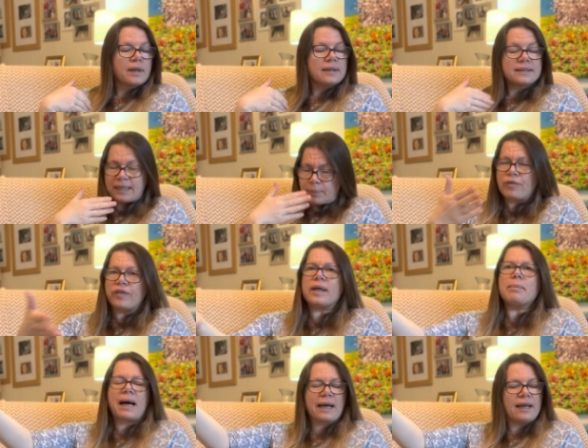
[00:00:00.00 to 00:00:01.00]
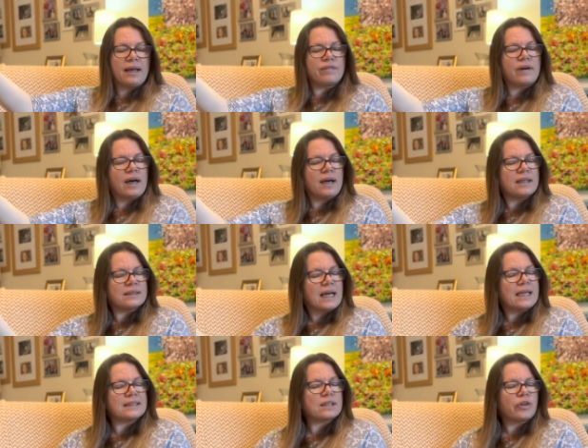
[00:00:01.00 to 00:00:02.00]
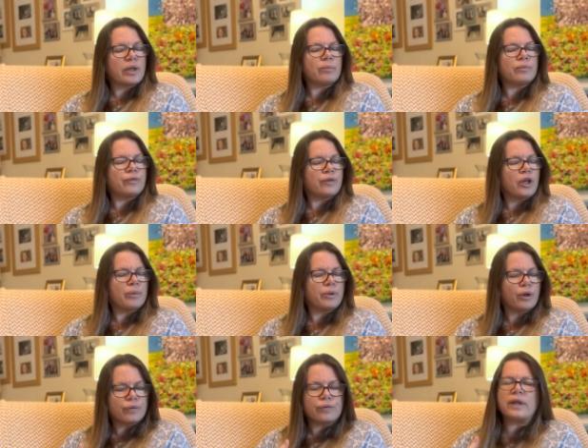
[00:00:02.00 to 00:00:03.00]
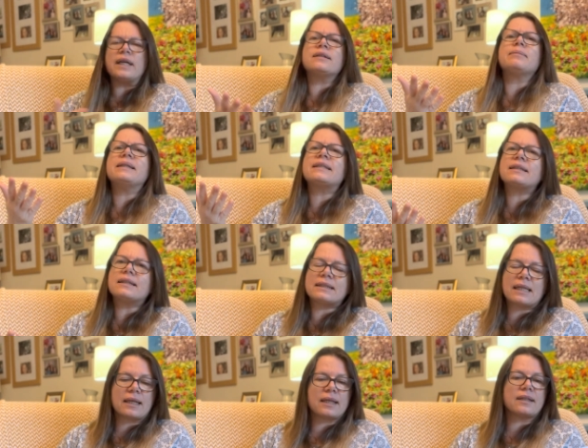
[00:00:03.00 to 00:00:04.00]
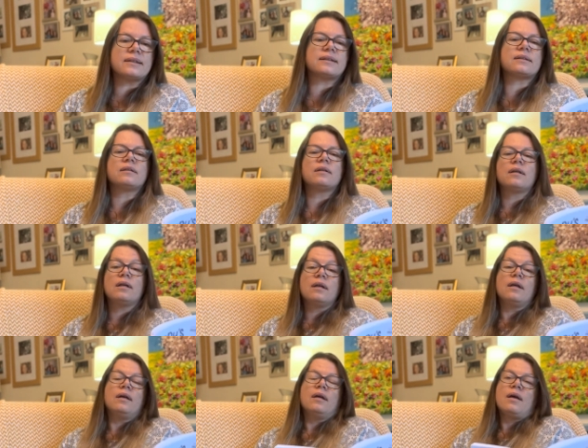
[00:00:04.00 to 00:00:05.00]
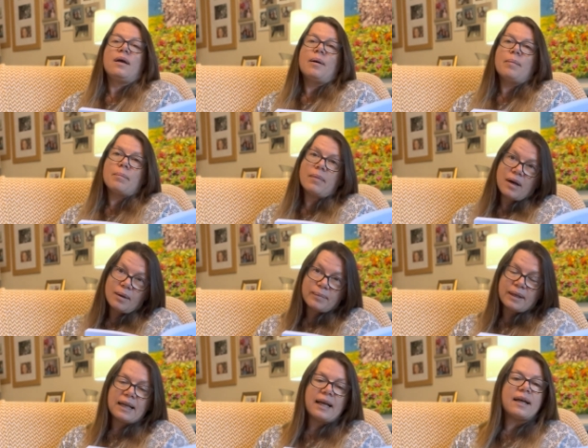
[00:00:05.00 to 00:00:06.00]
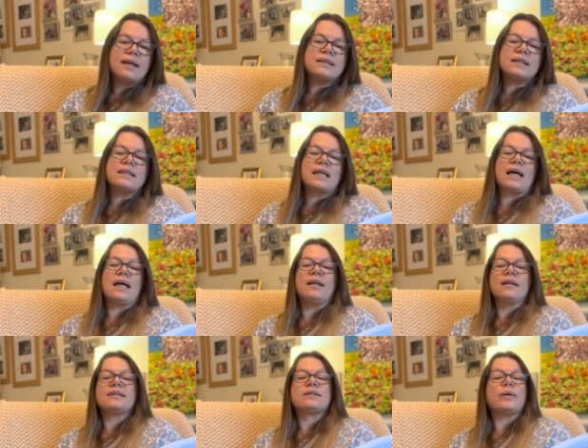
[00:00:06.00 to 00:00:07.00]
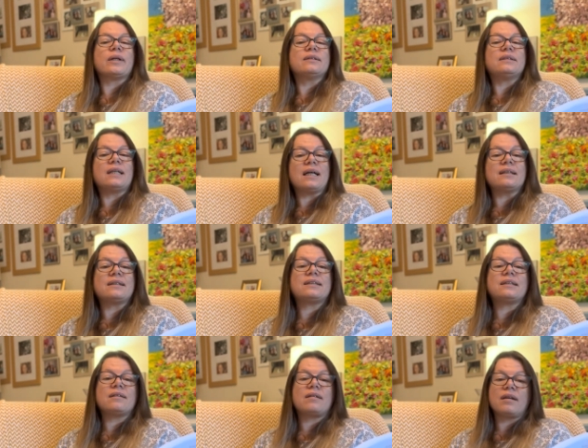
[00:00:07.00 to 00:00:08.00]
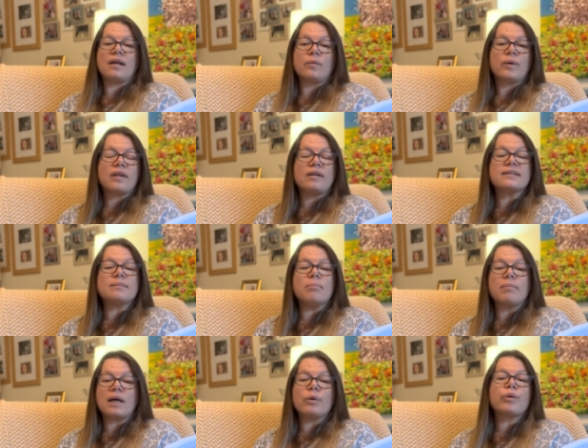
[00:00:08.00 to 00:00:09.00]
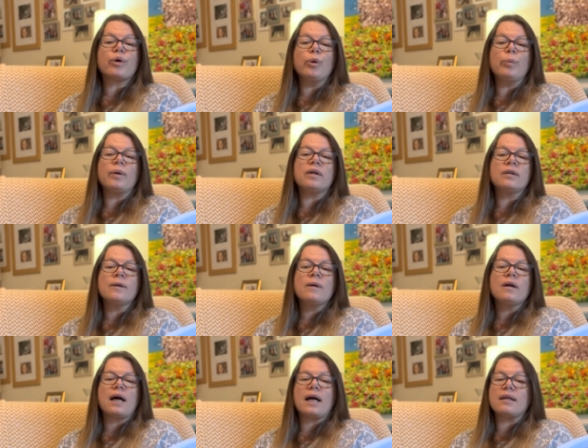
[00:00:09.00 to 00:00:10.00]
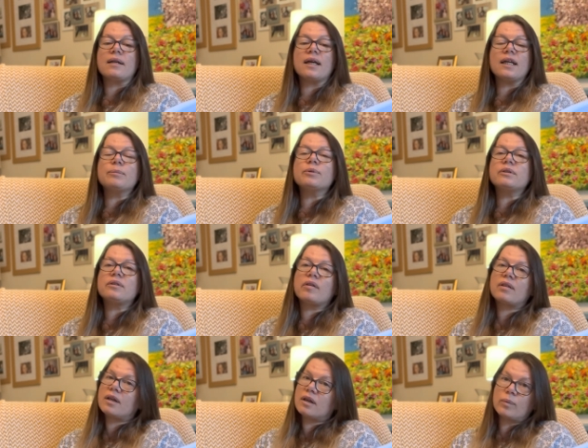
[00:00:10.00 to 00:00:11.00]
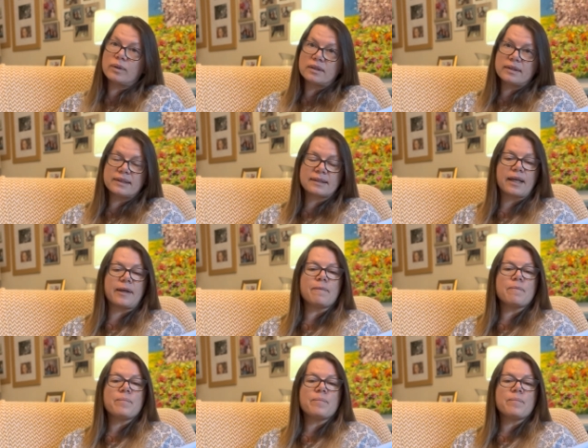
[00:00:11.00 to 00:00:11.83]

Some free baklava and ice cream from your friend Mr. Douglas." Mum glared at Alex while Dad sat there with his mouth open, unable to think what to say.